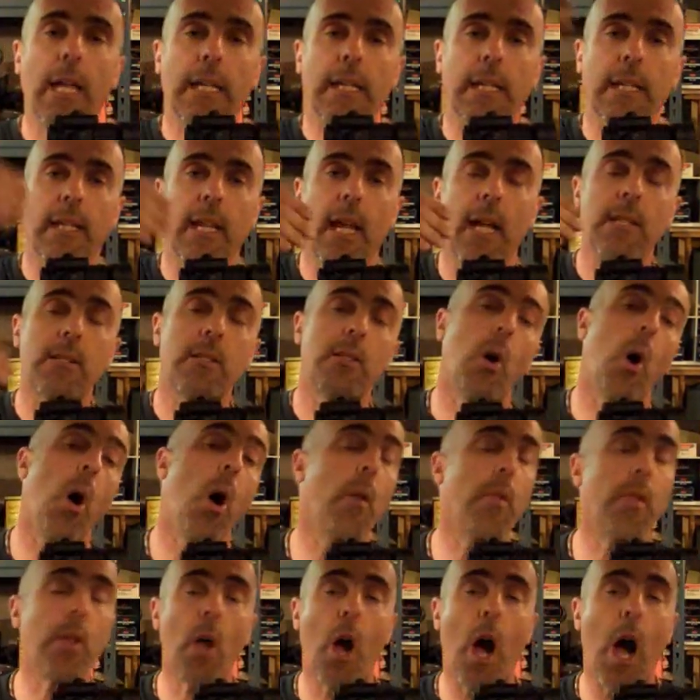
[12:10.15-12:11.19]
Less
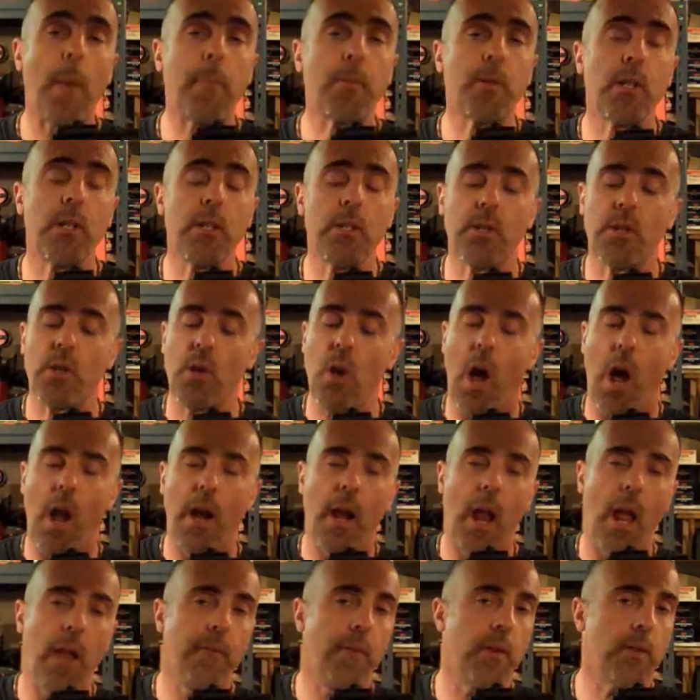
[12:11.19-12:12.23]
all the options,
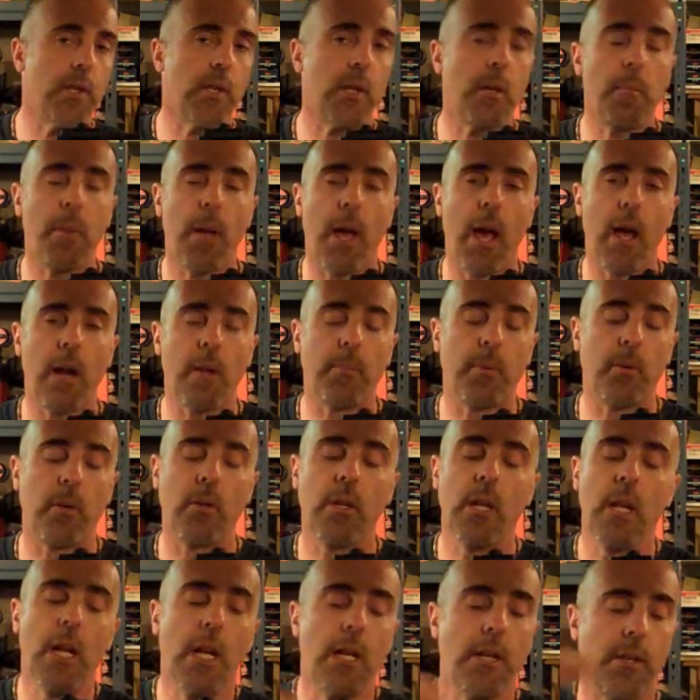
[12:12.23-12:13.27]
not night vision
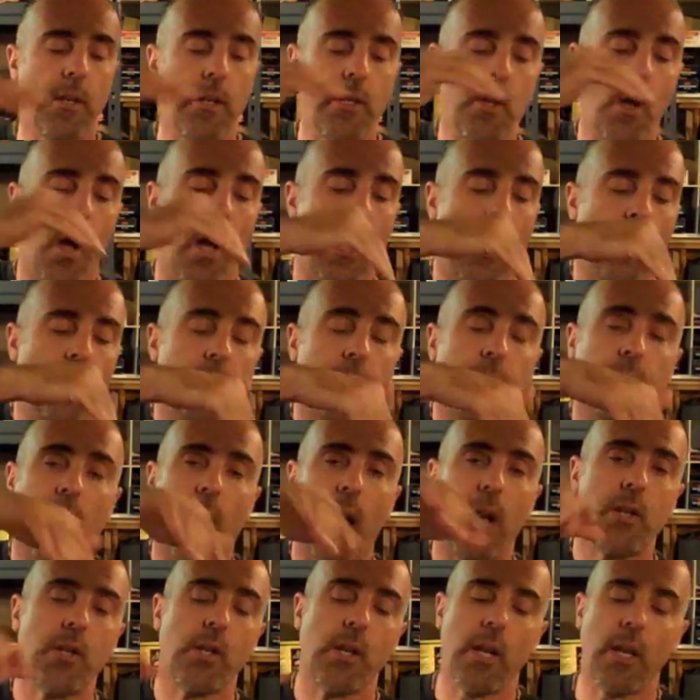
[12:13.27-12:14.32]
compatible, does not have the
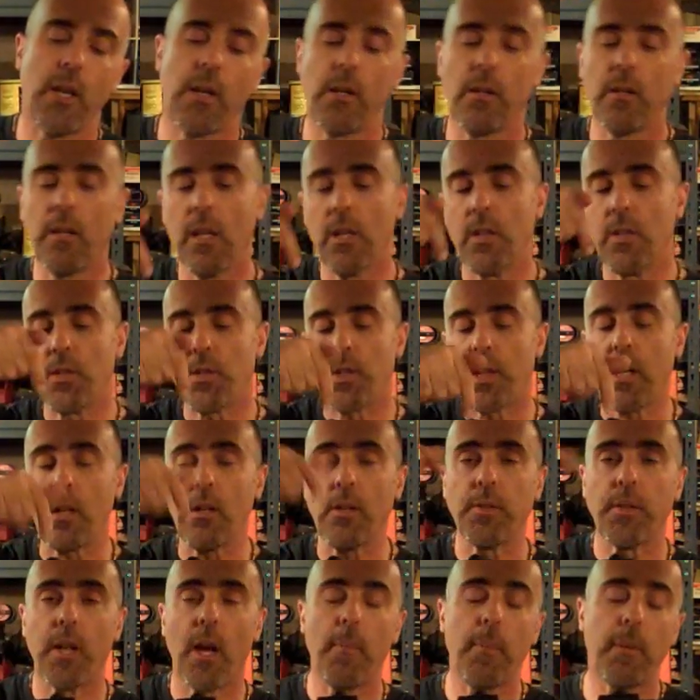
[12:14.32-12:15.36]
flash kill,
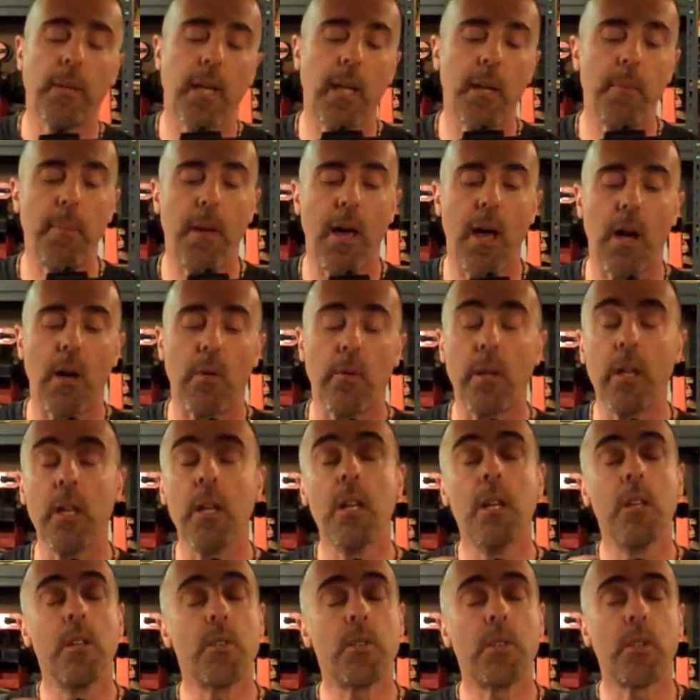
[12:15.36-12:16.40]
single AA battery,
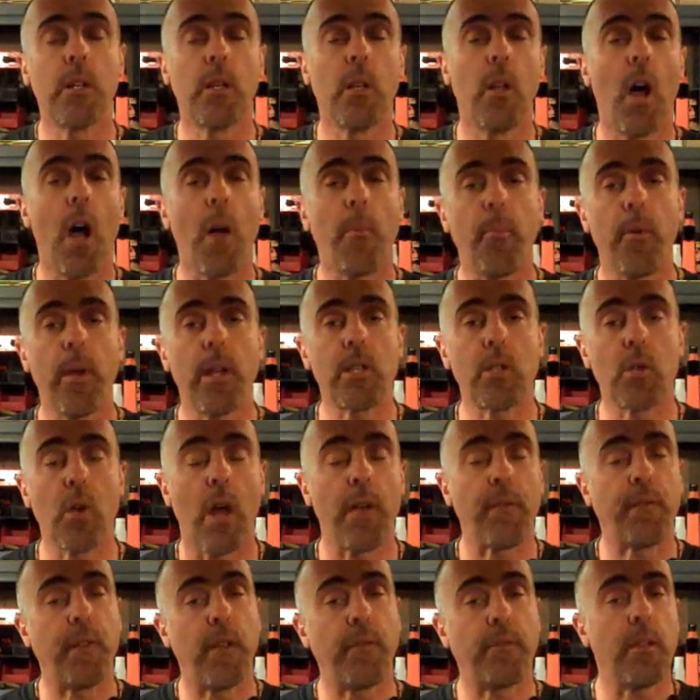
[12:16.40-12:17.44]
still operates
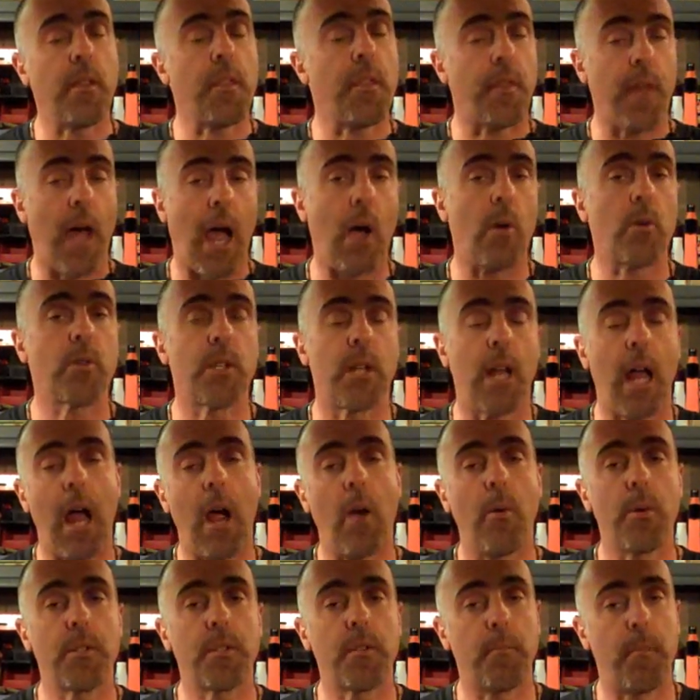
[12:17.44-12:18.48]
on 50,000
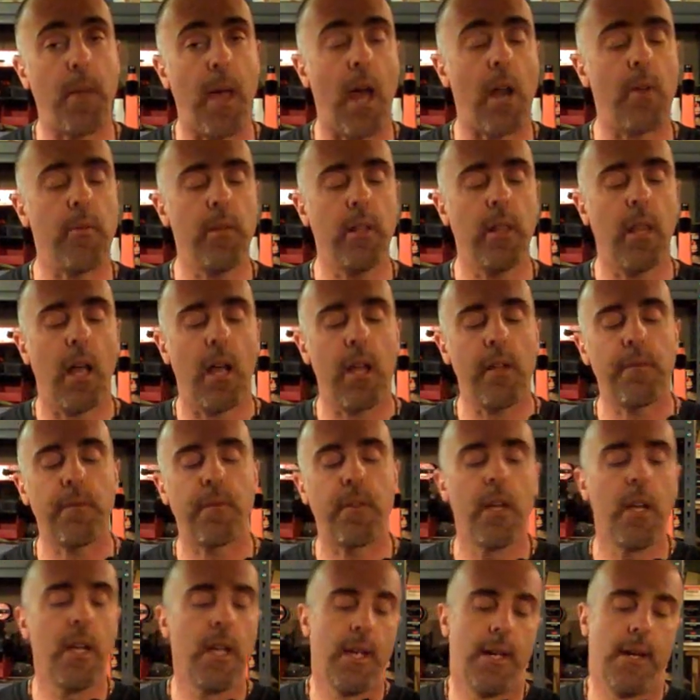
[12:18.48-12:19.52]
hours of battery
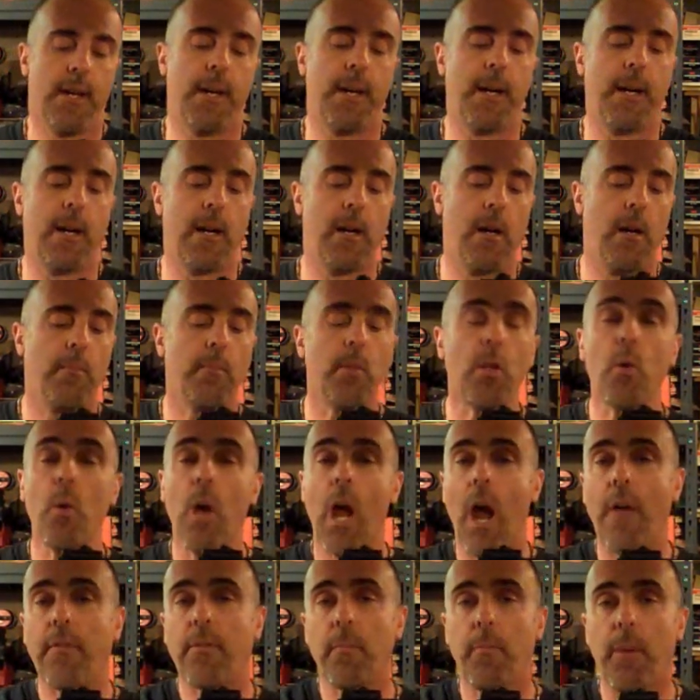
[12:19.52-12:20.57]
life. You
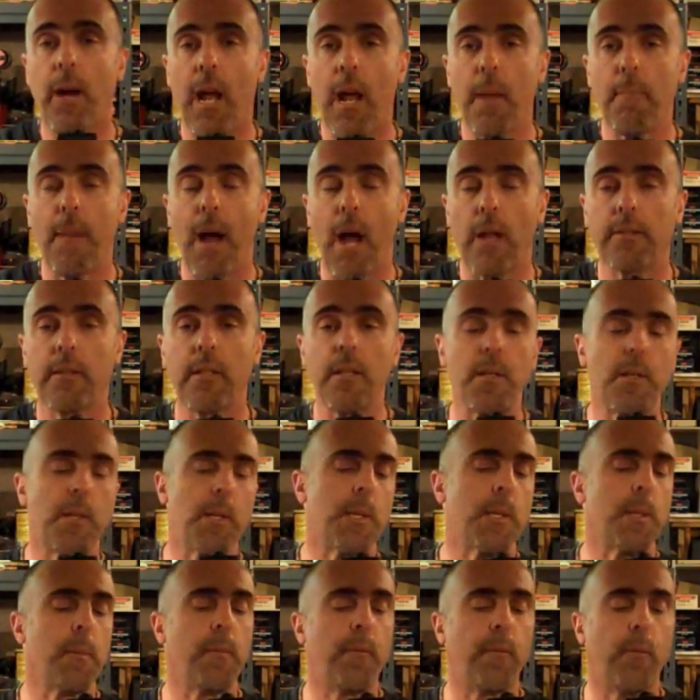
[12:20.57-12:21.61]
have to buy a mounting
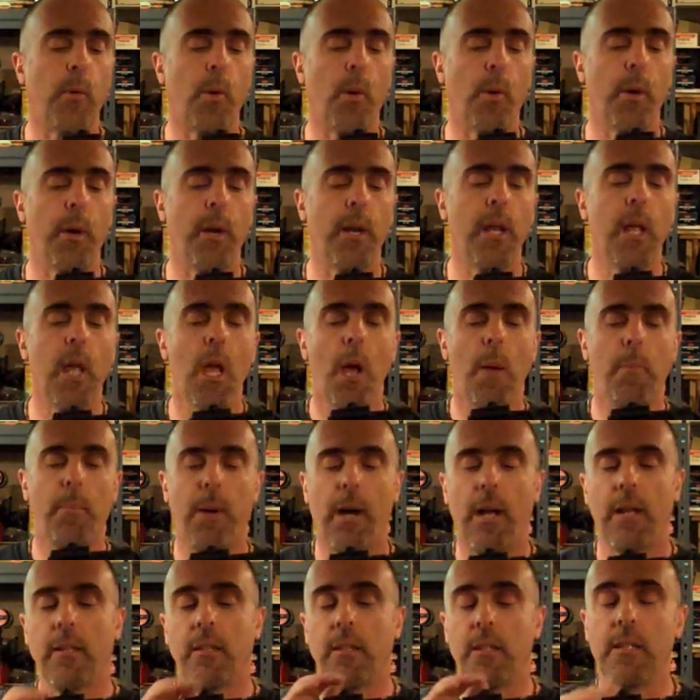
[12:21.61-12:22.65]
system for it,
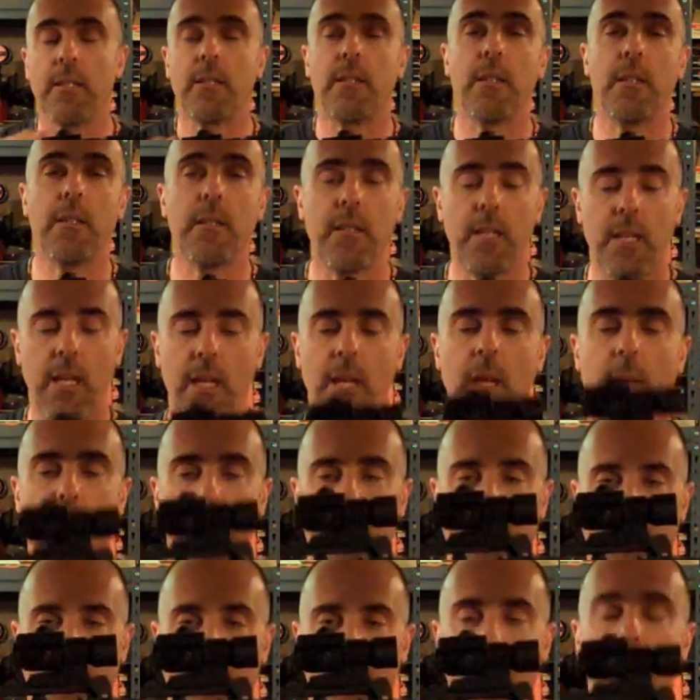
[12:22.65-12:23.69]
but this is the
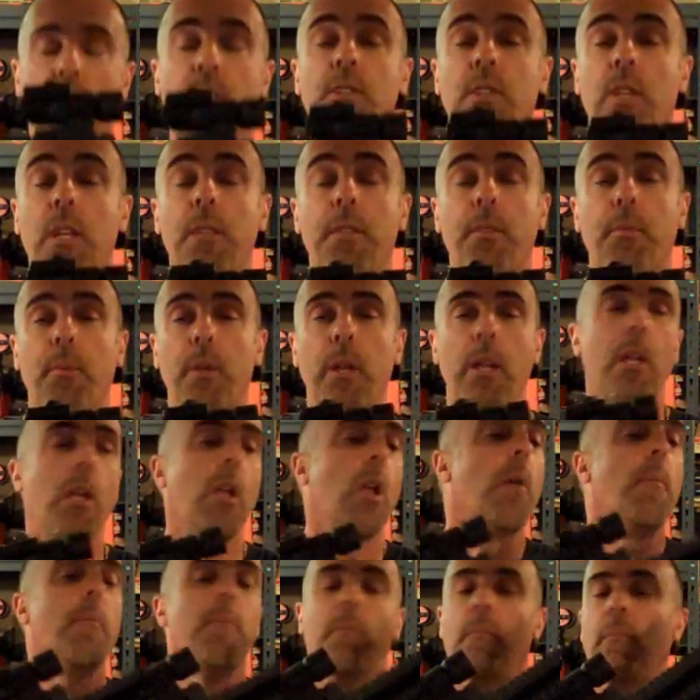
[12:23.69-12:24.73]
C3
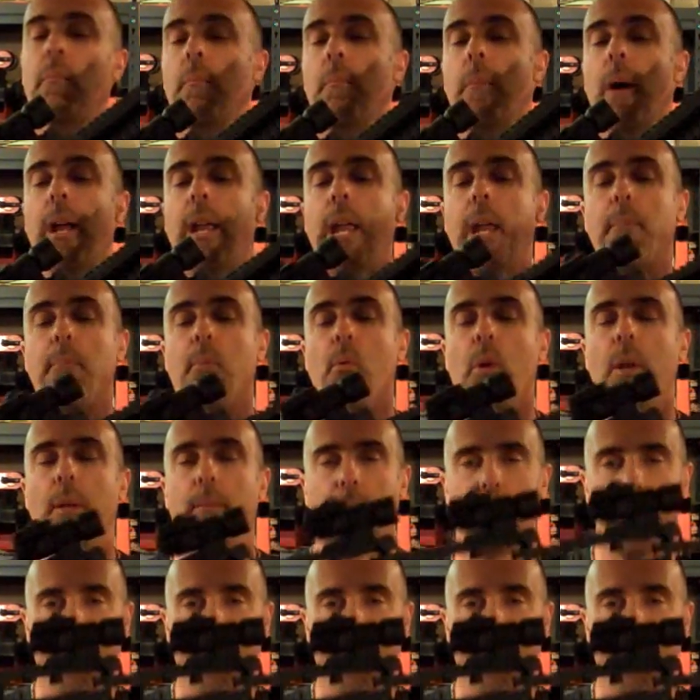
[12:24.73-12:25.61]
by Aimpoint.